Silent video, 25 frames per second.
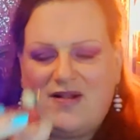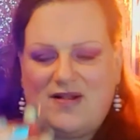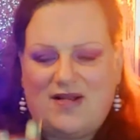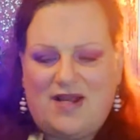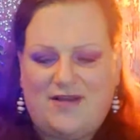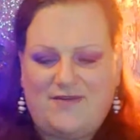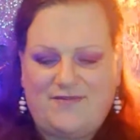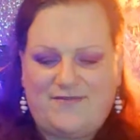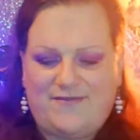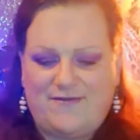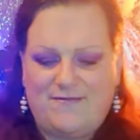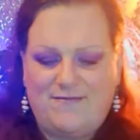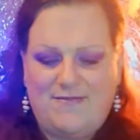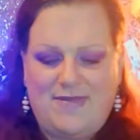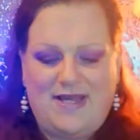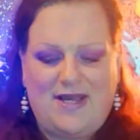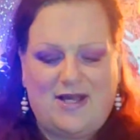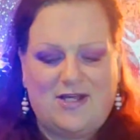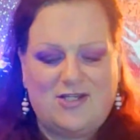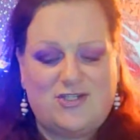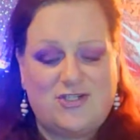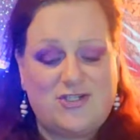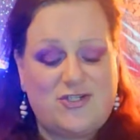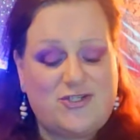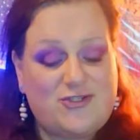And for me,
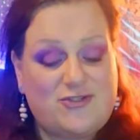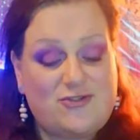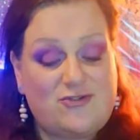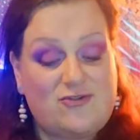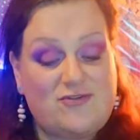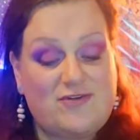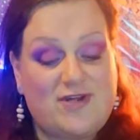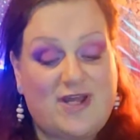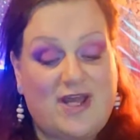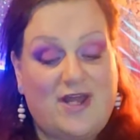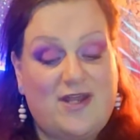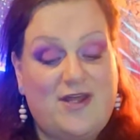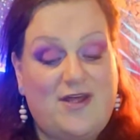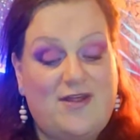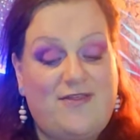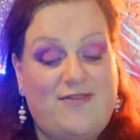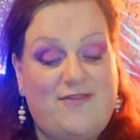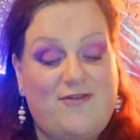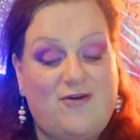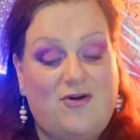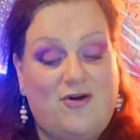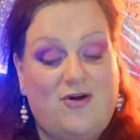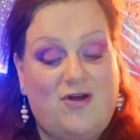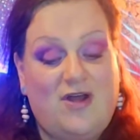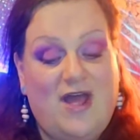I just saw it and I
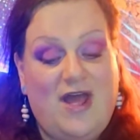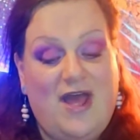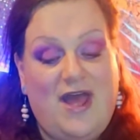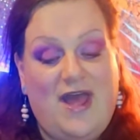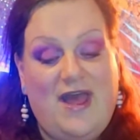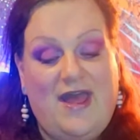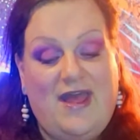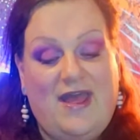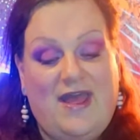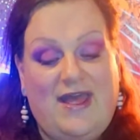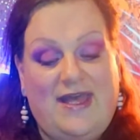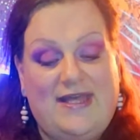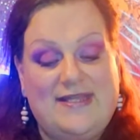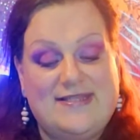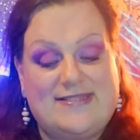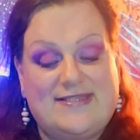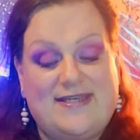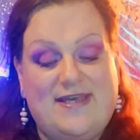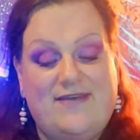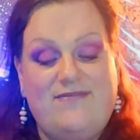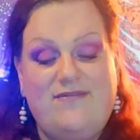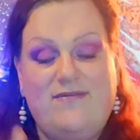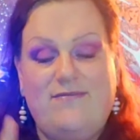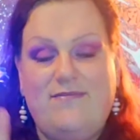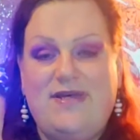thought, it's
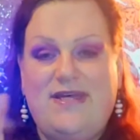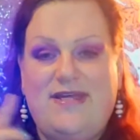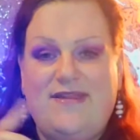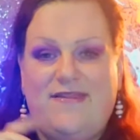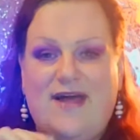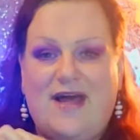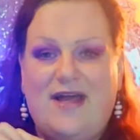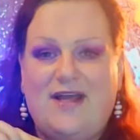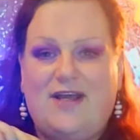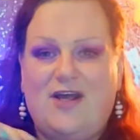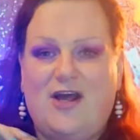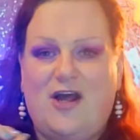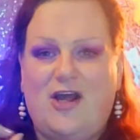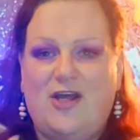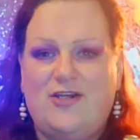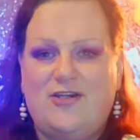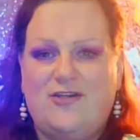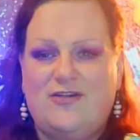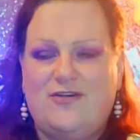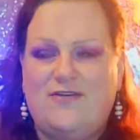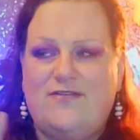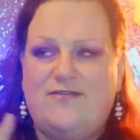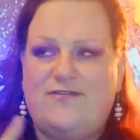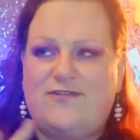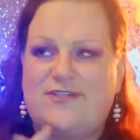given me that kind
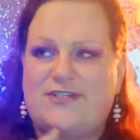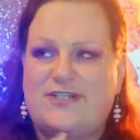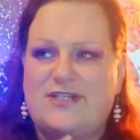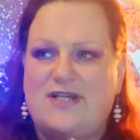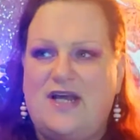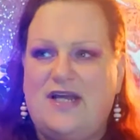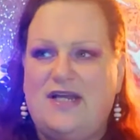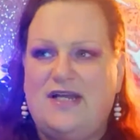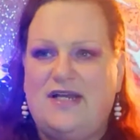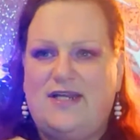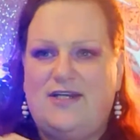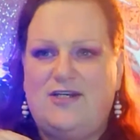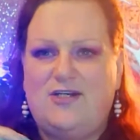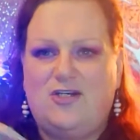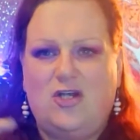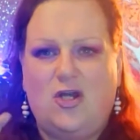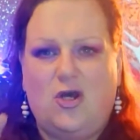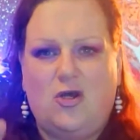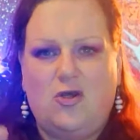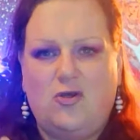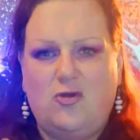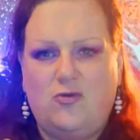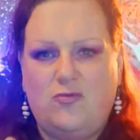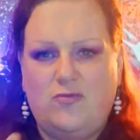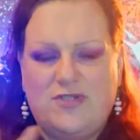of slightly
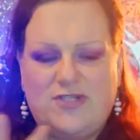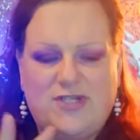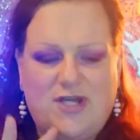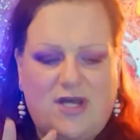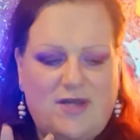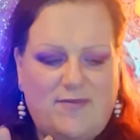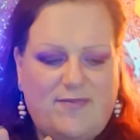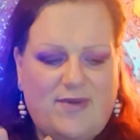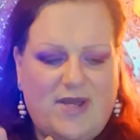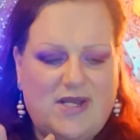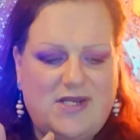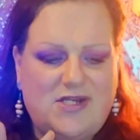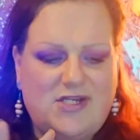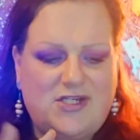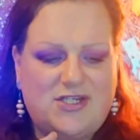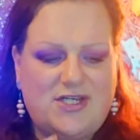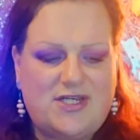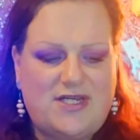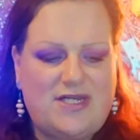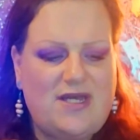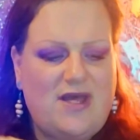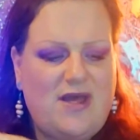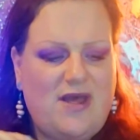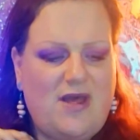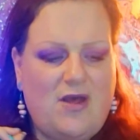gnome type
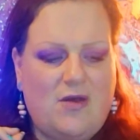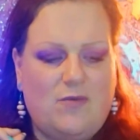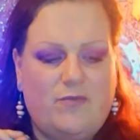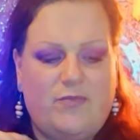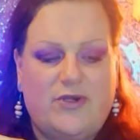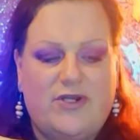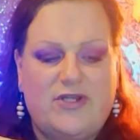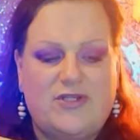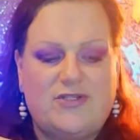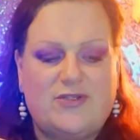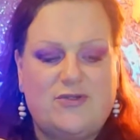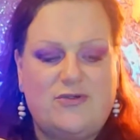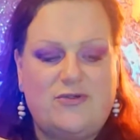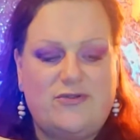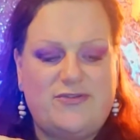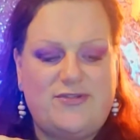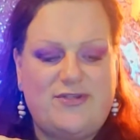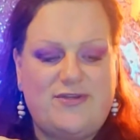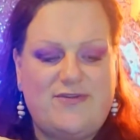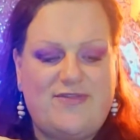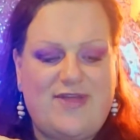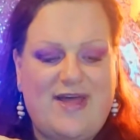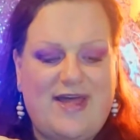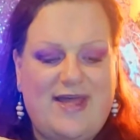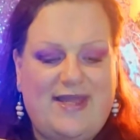energy, but it's
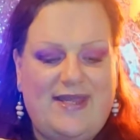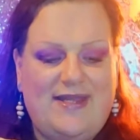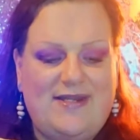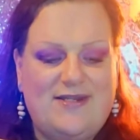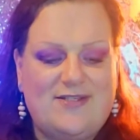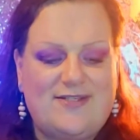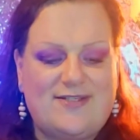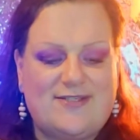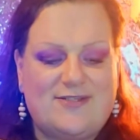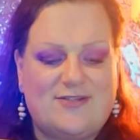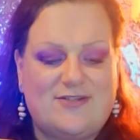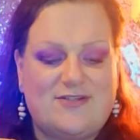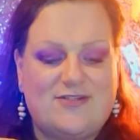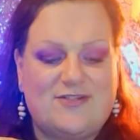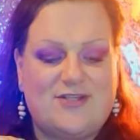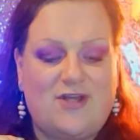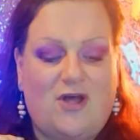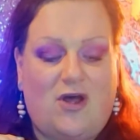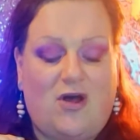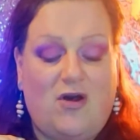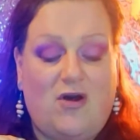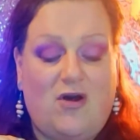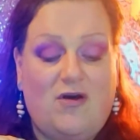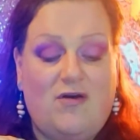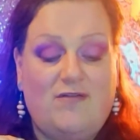also that innocence
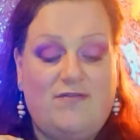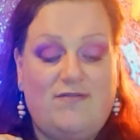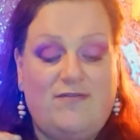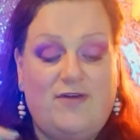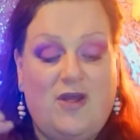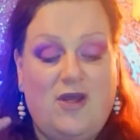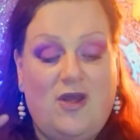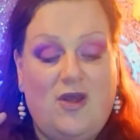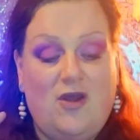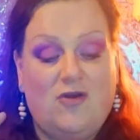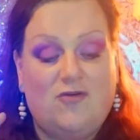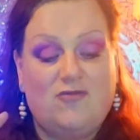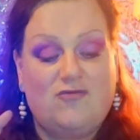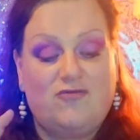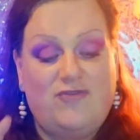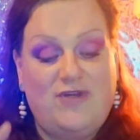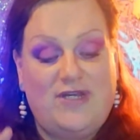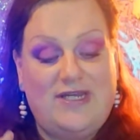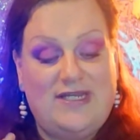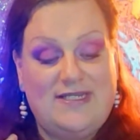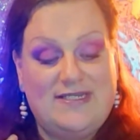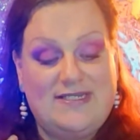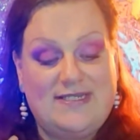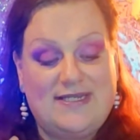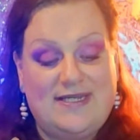of
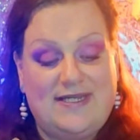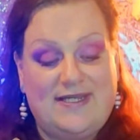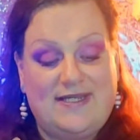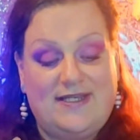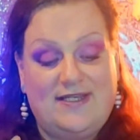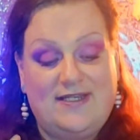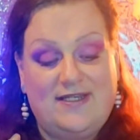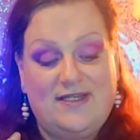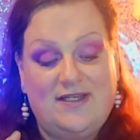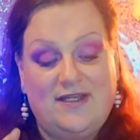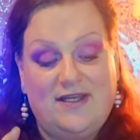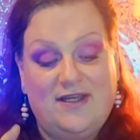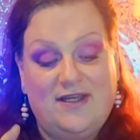reading